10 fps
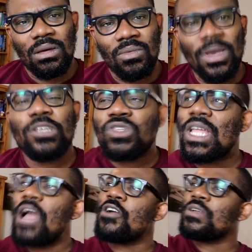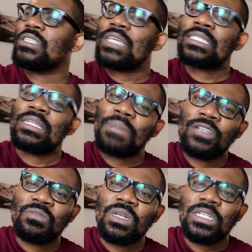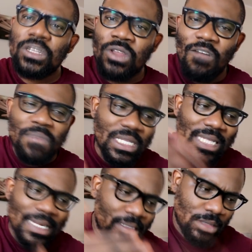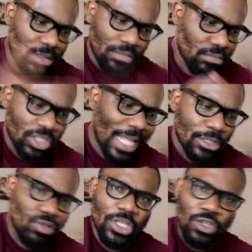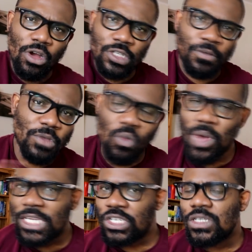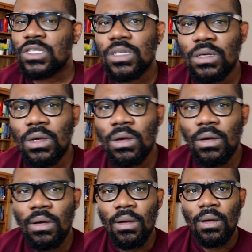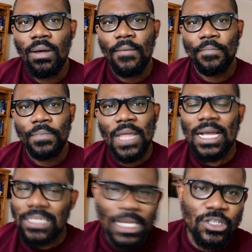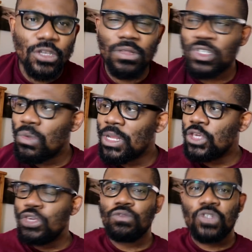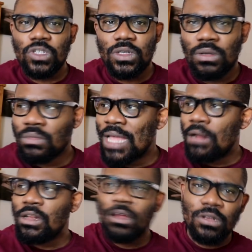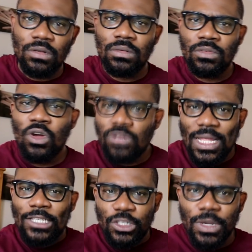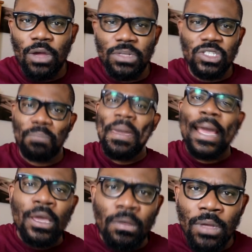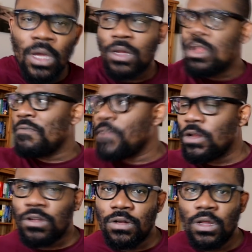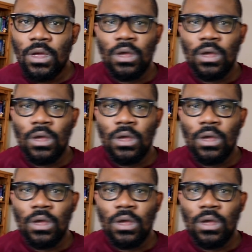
When you start earning certain amount of money, the government start to deduct from your wages. Like I said to you, there's so many youths down in London. Go to Nigerian communities in Peckham, North London,